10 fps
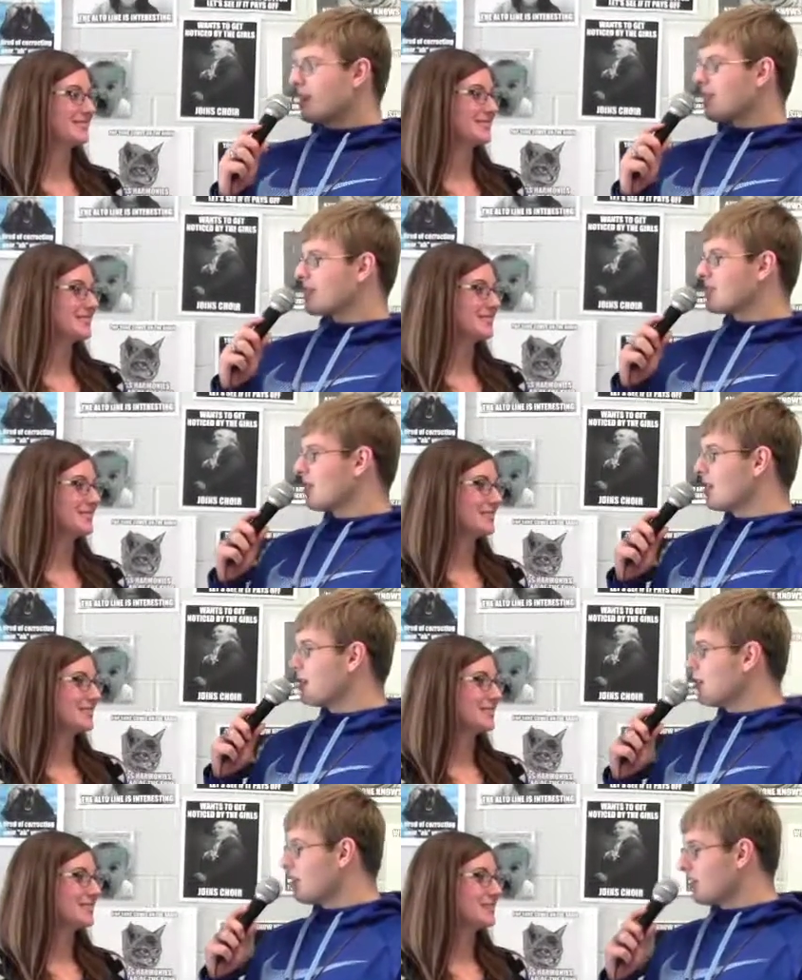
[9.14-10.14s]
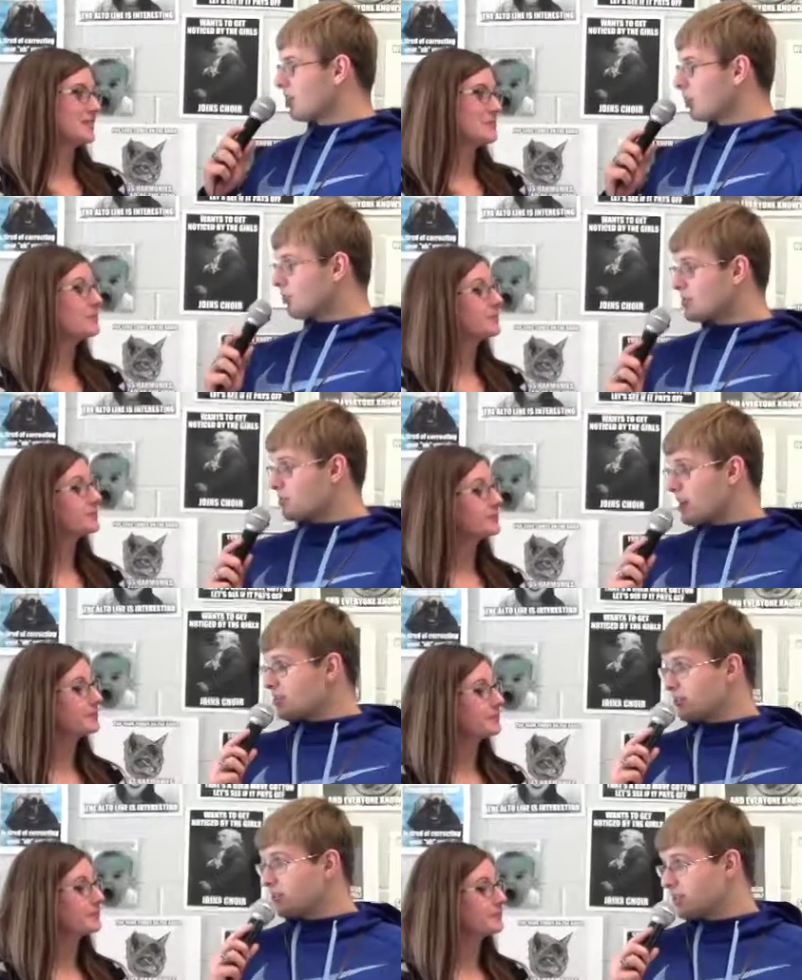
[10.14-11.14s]
Speaker 1: Manus, um, the Colton's
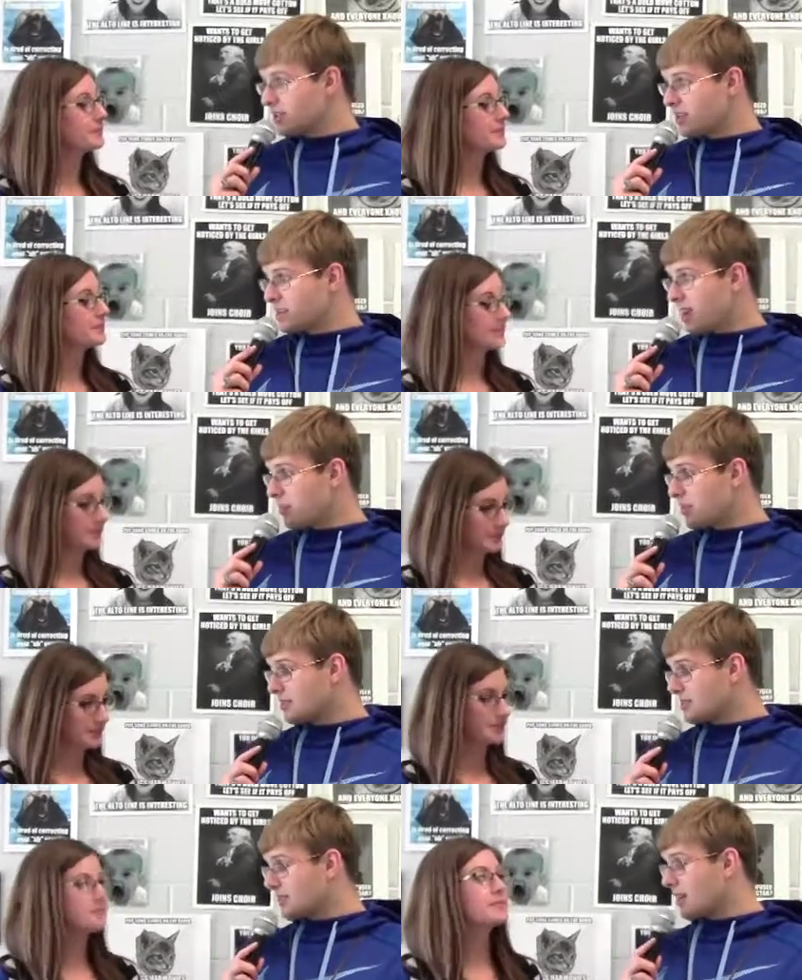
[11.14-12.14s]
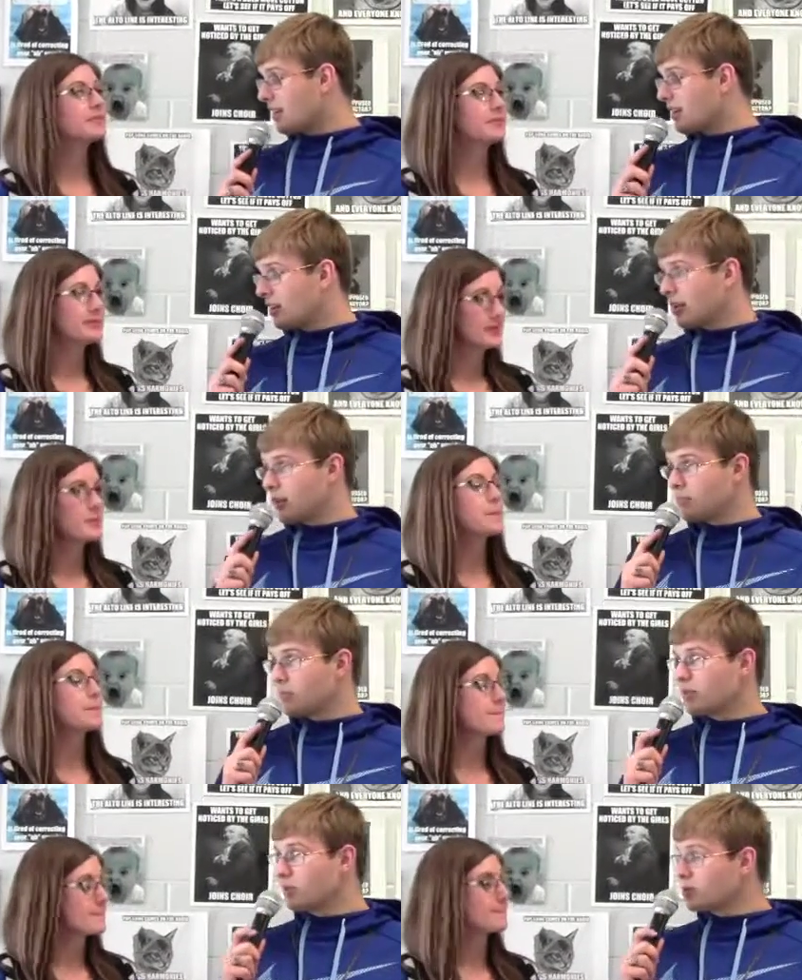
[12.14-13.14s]
Madrigal Feast thing is happening tonight.
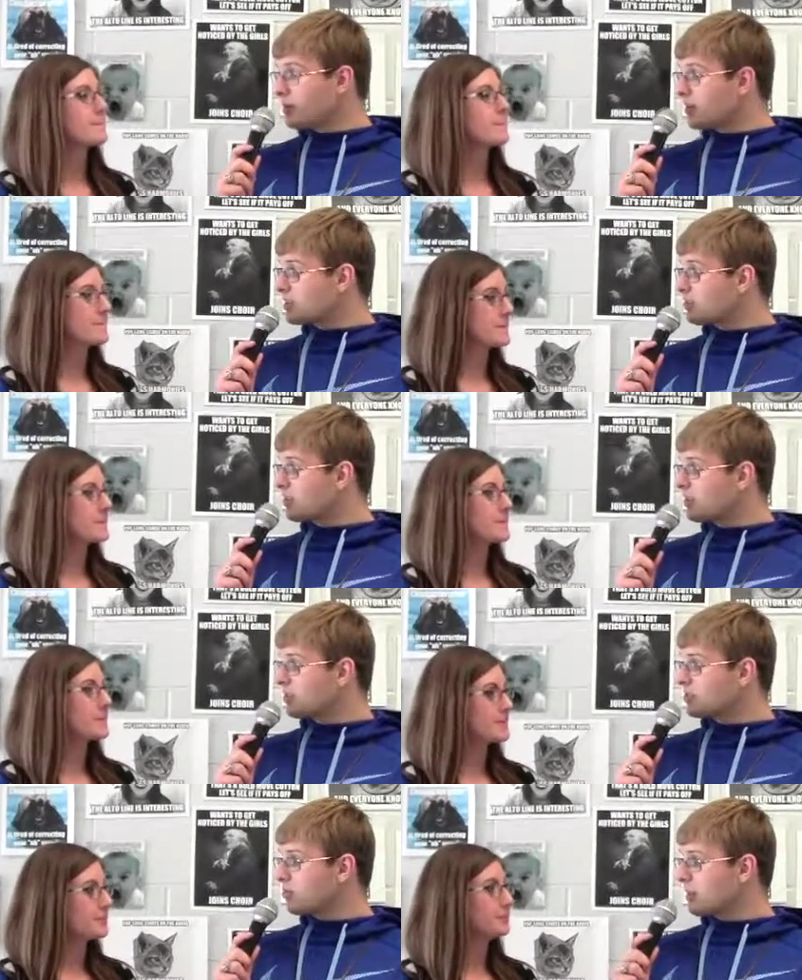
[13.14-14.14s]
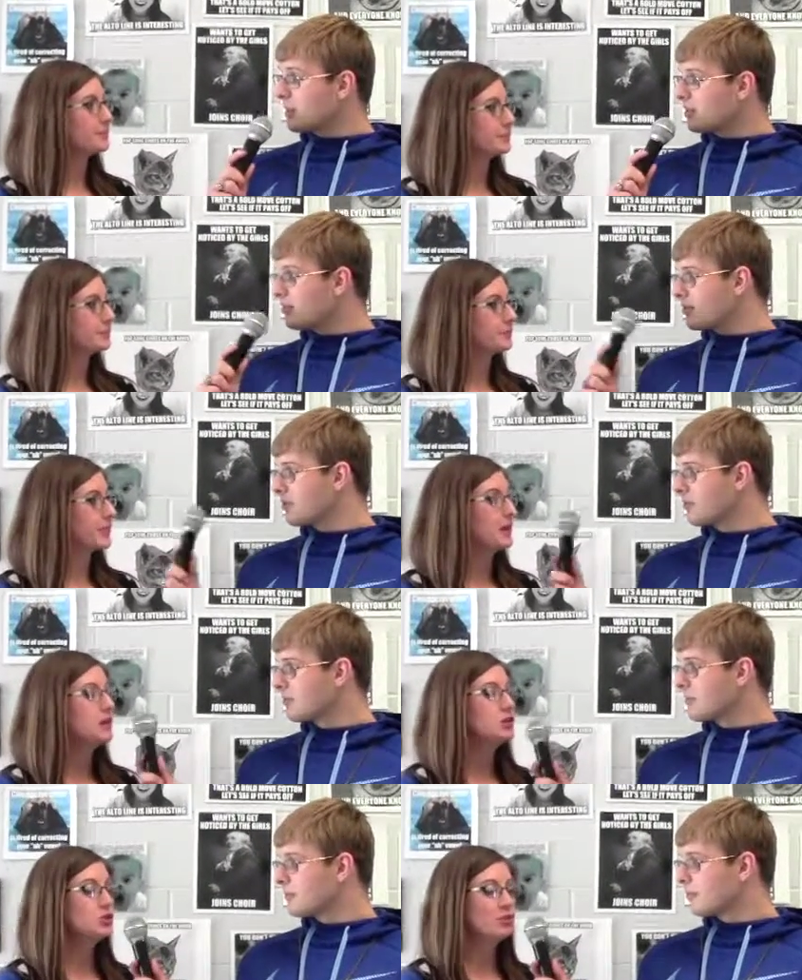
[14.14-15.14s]
Um, would you mind explaining us what that is?
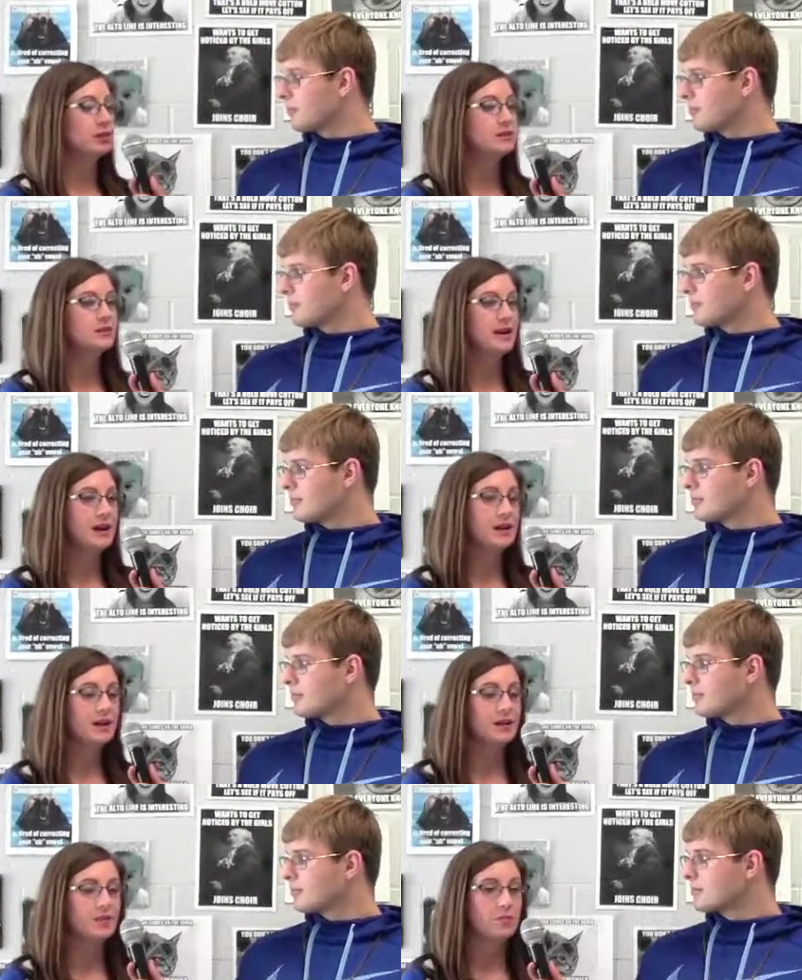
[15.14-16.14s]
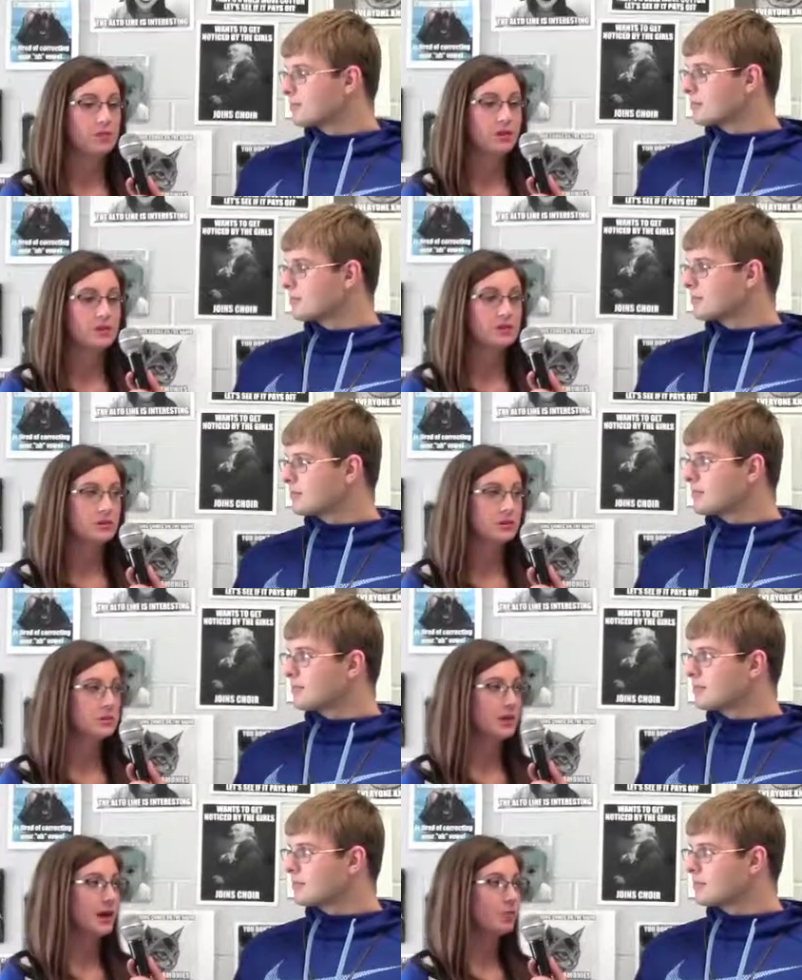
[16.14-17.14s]
Speaker 2: Sure. Tonight, um, what we do
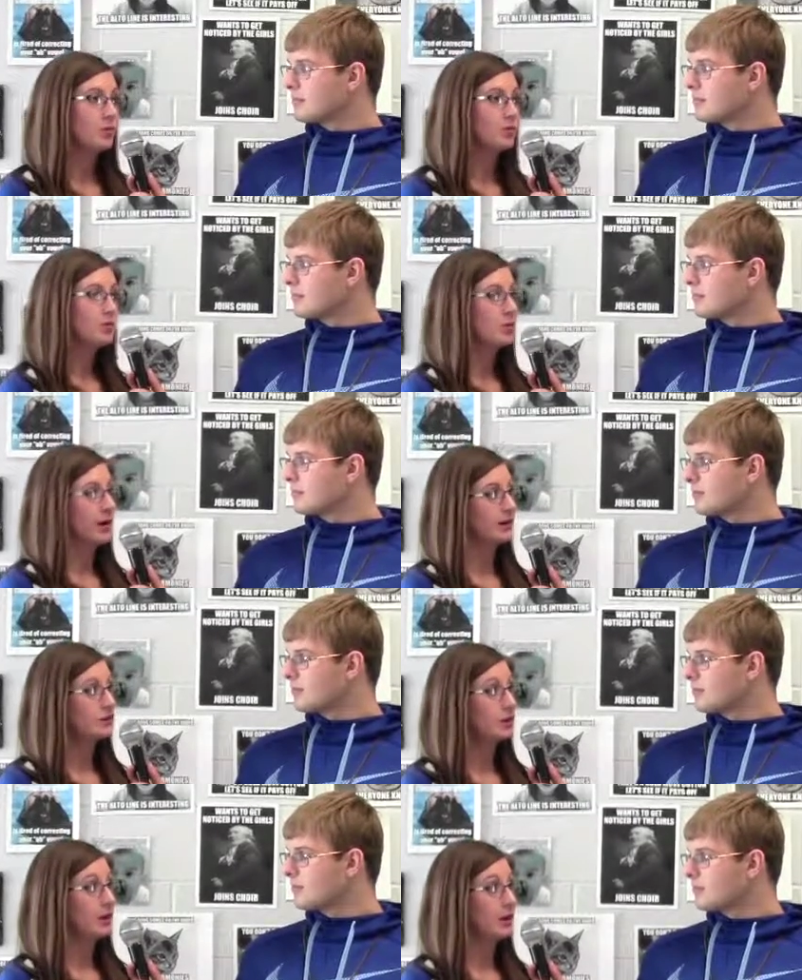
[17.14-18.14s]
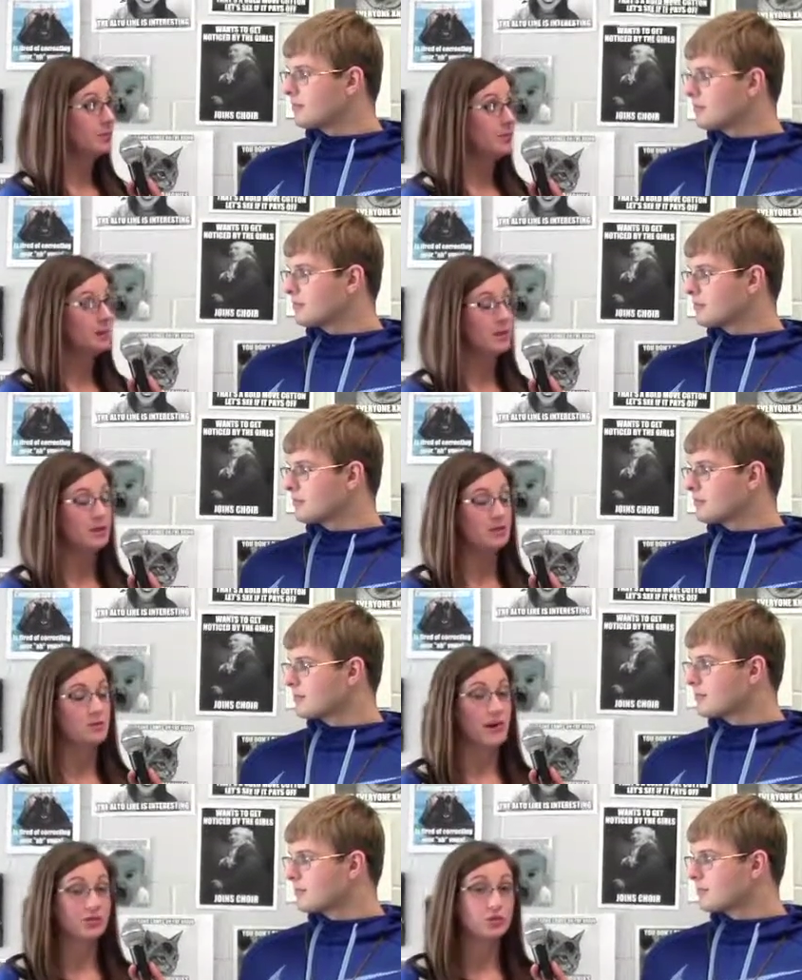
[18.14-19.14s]
is we have one of the choirs show up. They'll be in their
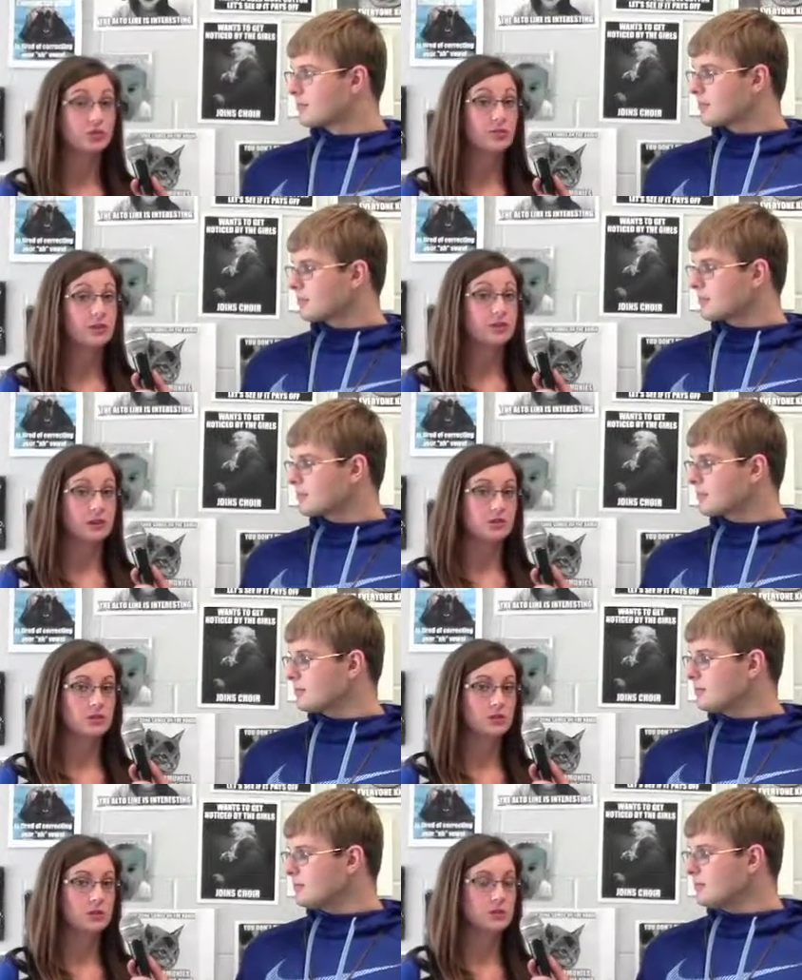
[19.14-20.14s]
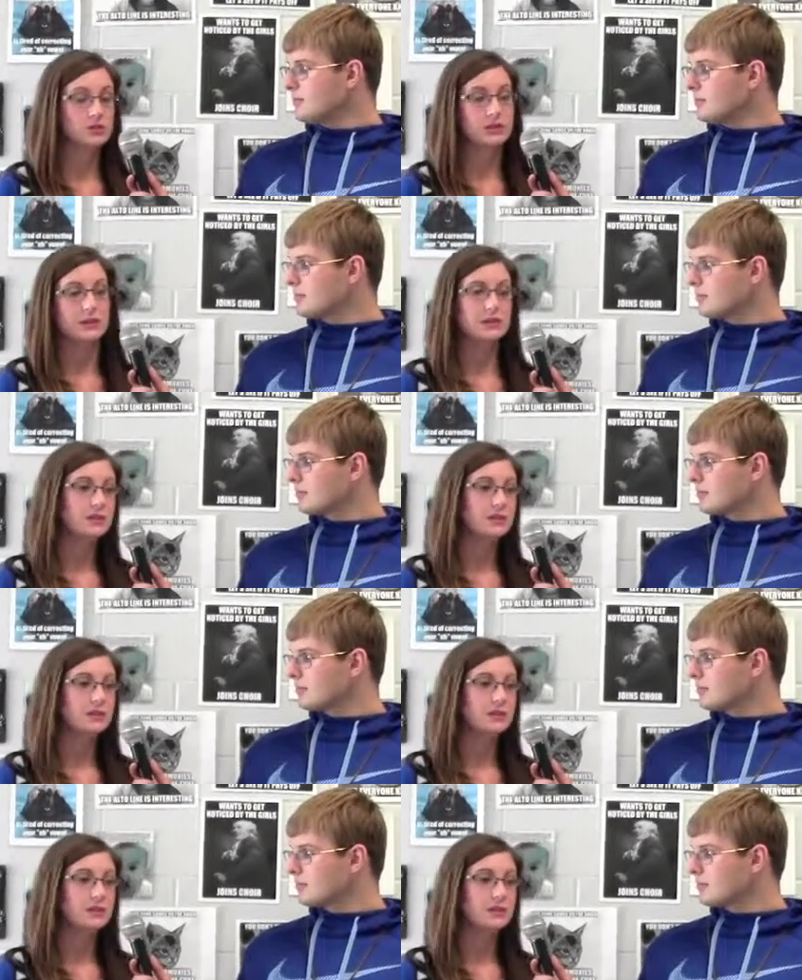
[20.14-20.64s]
Madrigal Feast costumes, which is like